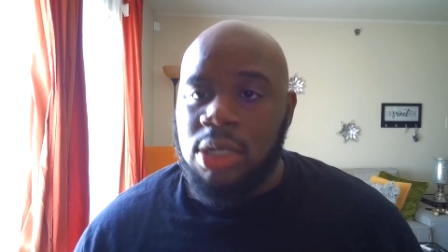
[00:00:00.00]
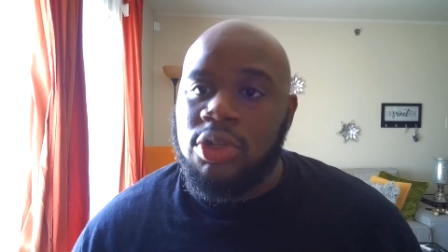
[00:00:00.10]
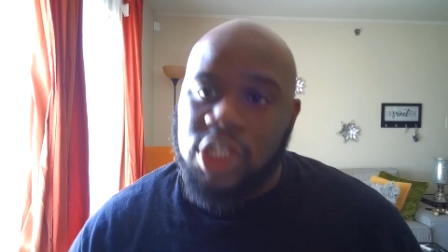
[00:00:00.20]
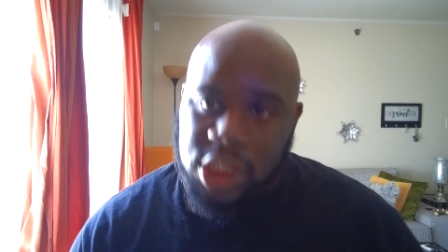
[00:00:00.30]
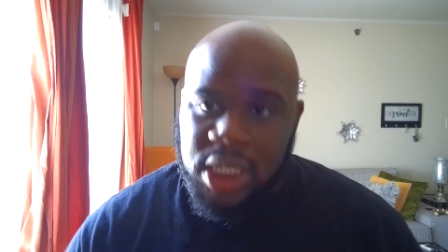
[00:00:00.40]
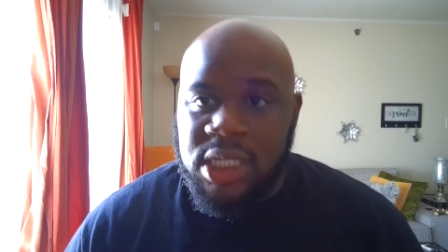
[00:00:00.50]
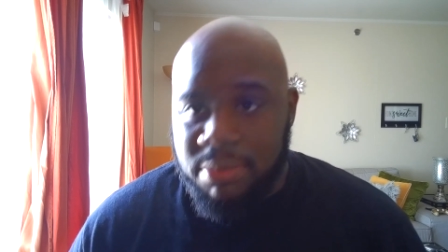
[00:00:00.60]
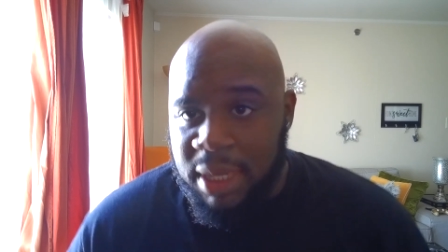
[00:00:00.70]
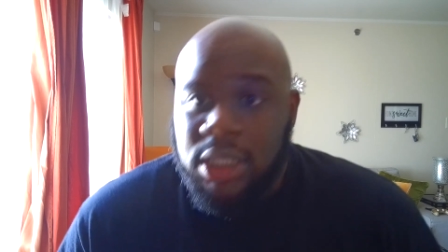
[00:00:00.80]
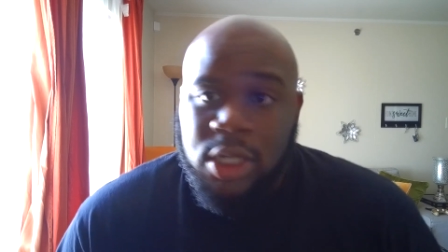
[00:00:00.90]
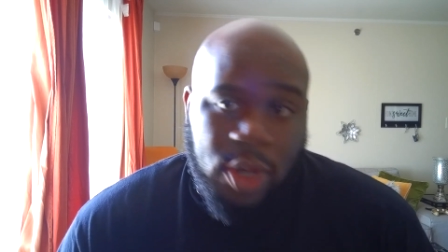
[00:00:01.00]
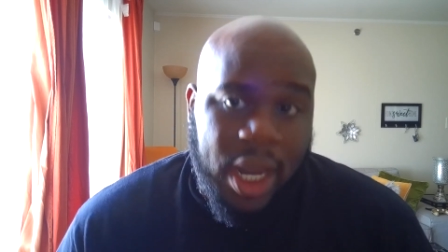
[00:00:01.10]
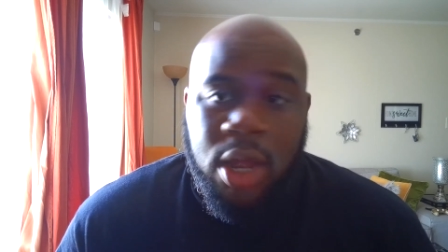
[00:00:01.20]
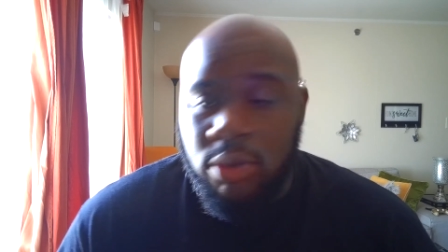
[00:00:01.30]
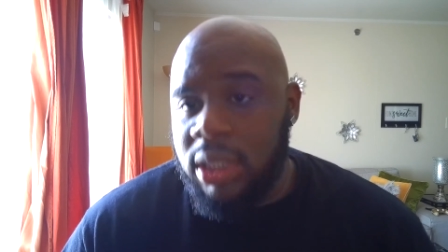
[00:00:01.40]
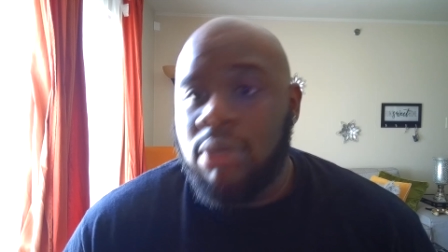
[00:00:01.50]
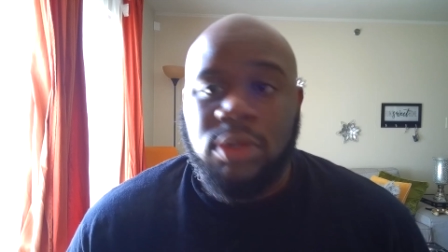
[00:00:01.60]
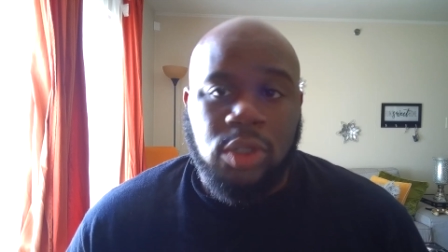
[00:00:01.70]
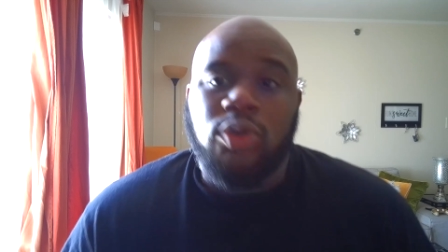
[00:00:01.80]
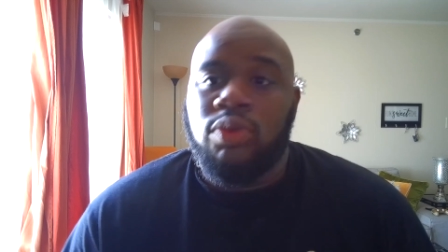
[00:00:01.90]
shit is about to go down.
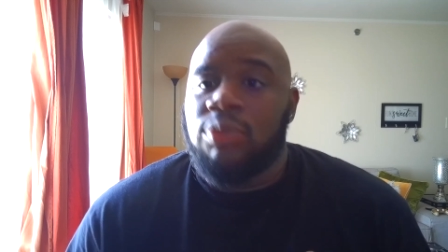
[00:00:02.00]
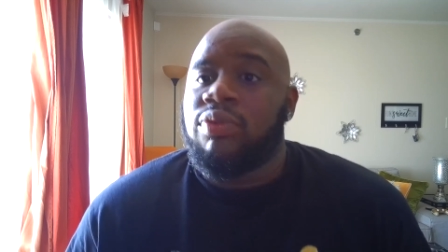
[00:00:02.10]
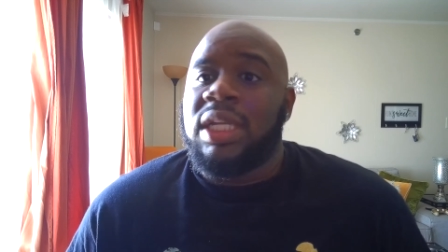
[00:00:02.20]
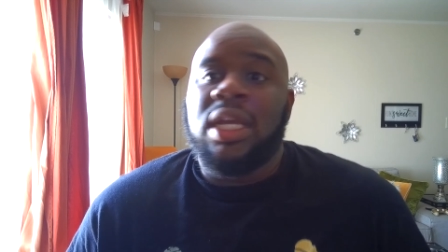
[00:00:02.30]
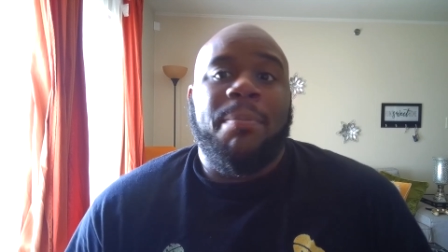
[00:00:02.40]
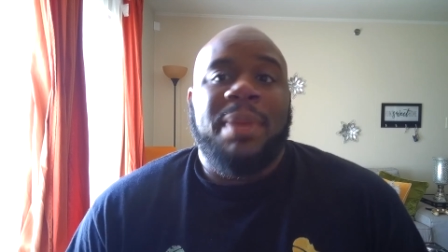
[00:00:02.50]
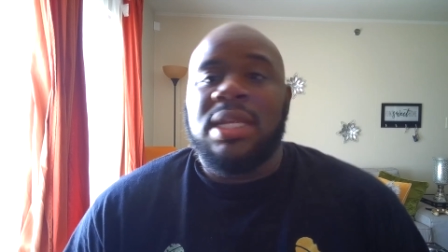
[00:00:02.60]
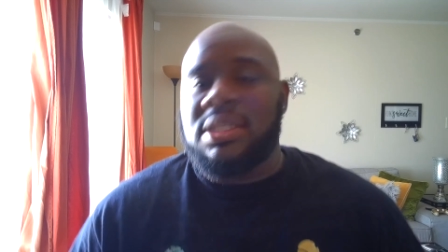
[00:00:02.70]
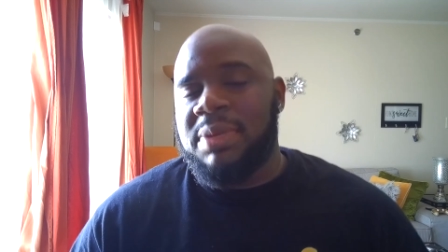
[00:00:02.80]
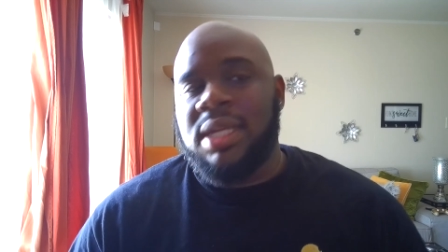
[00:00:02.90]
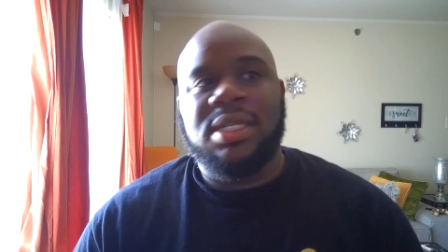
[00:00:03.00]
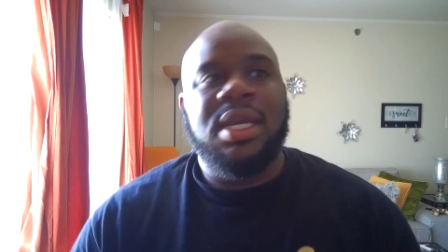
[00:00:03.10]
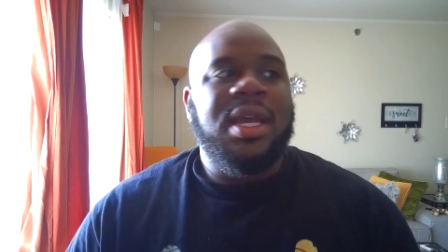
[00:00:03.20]
We really up in this bitch.